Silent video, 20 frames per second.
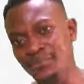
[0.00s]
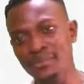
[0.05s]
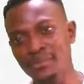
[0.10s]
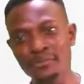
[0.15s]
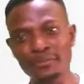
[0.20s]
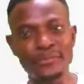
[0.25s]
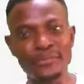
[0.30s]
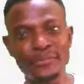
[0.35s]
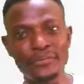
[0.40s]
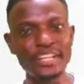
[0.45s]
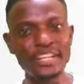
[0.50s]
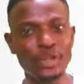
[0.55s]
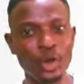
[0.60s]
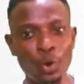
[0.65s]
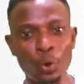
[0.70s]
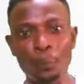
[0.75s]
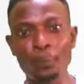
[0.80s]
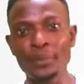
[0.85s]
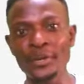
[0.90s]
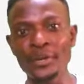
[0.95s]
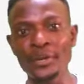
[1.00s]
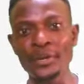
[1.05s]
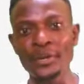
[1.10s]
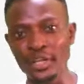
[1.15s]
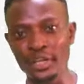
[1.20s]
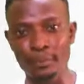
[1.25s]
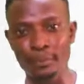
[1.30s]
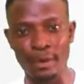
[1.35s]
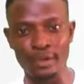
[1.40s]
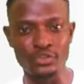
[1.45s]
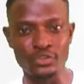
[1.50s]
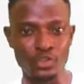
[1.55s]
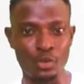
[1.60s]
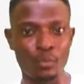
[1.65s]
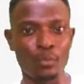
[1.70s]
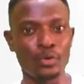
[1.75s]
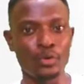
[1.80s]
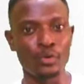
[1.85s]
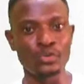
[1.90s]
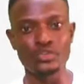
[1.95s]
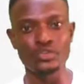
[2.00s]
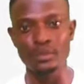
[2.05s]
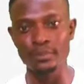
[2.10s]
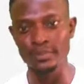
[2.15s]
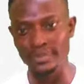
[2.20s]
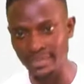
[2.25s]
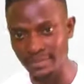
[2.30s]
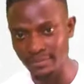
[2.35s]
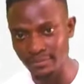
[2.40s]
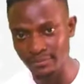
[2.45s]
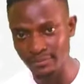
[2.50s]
feeling, or opinion about someone or something,